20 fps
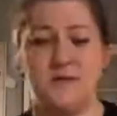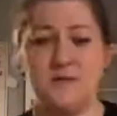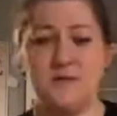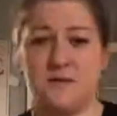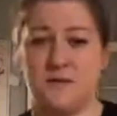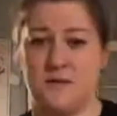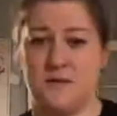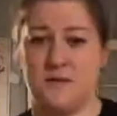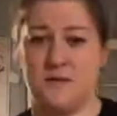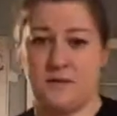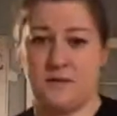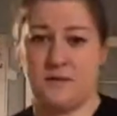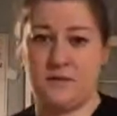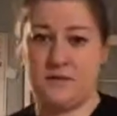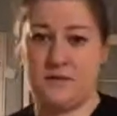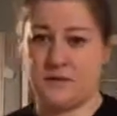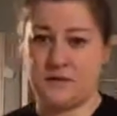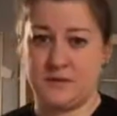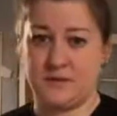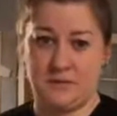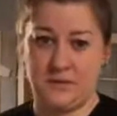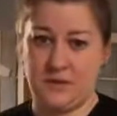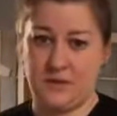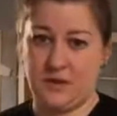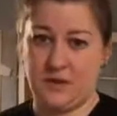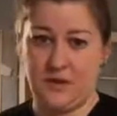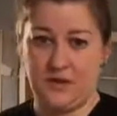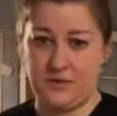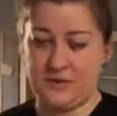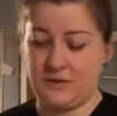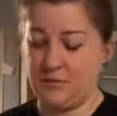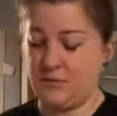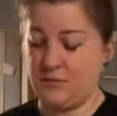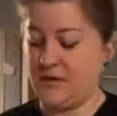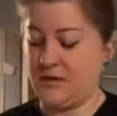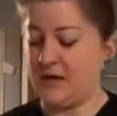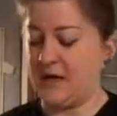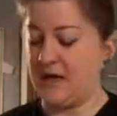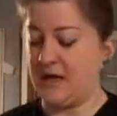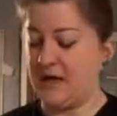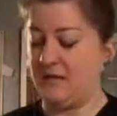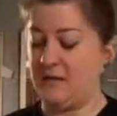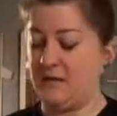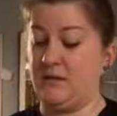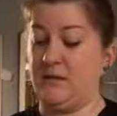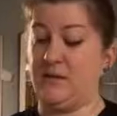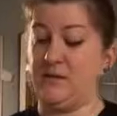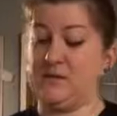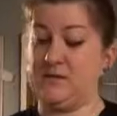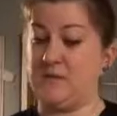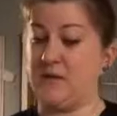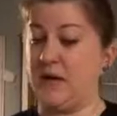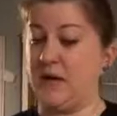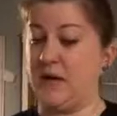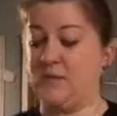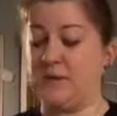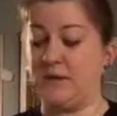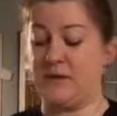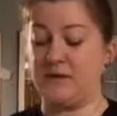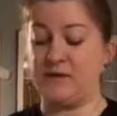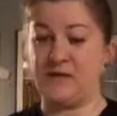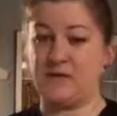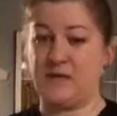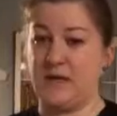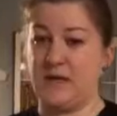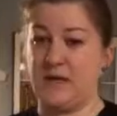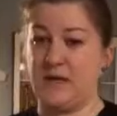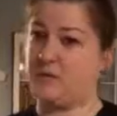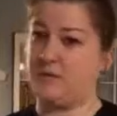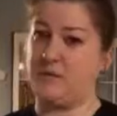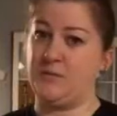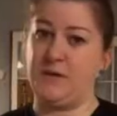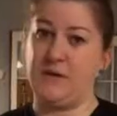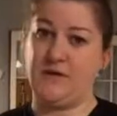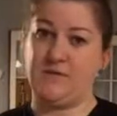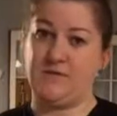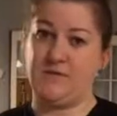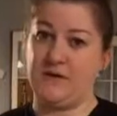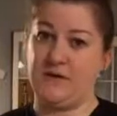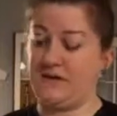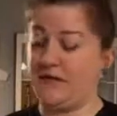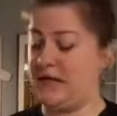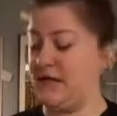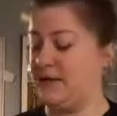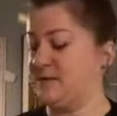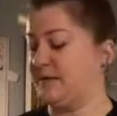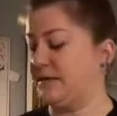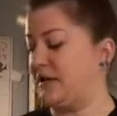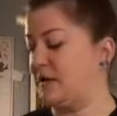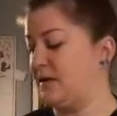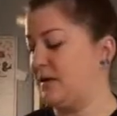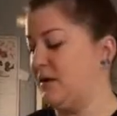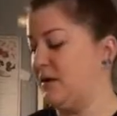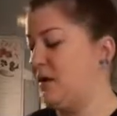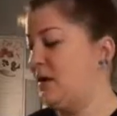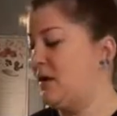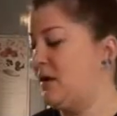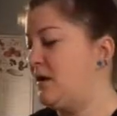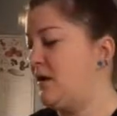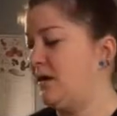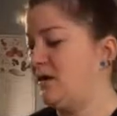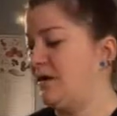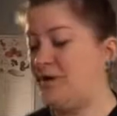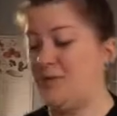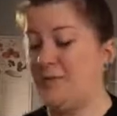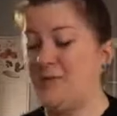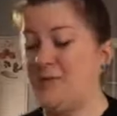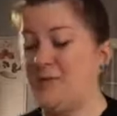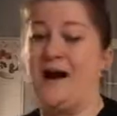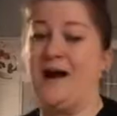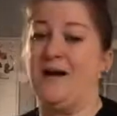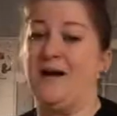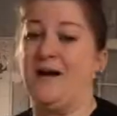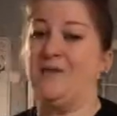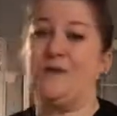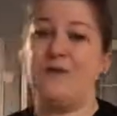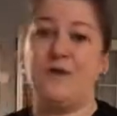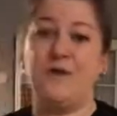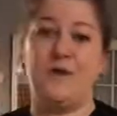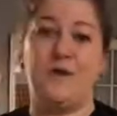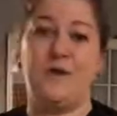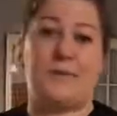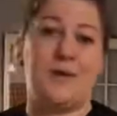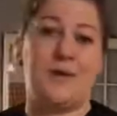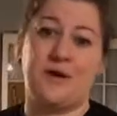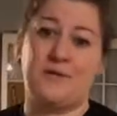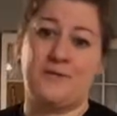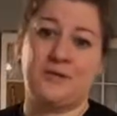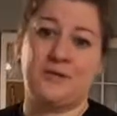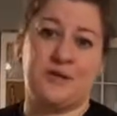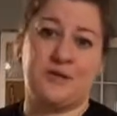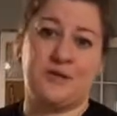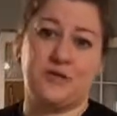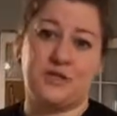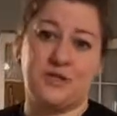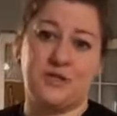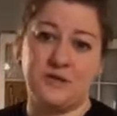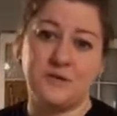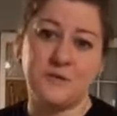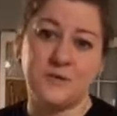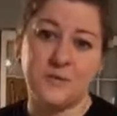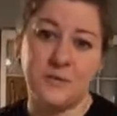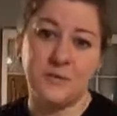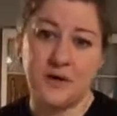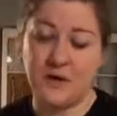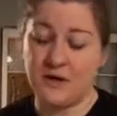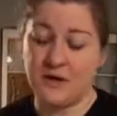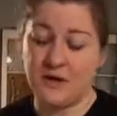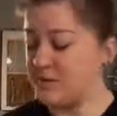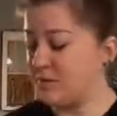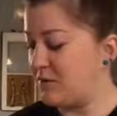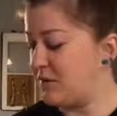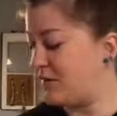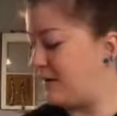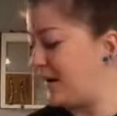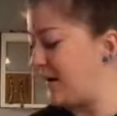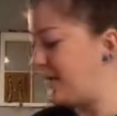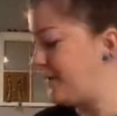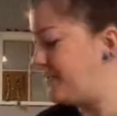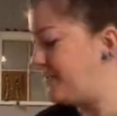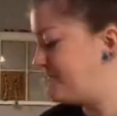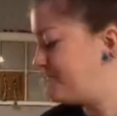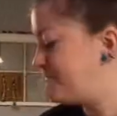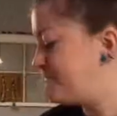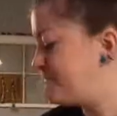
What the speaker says: is still really awesome with that. This brown butter sage would be fantastic. A little bit of olive oil and Parmesan cheese would be awesome with that.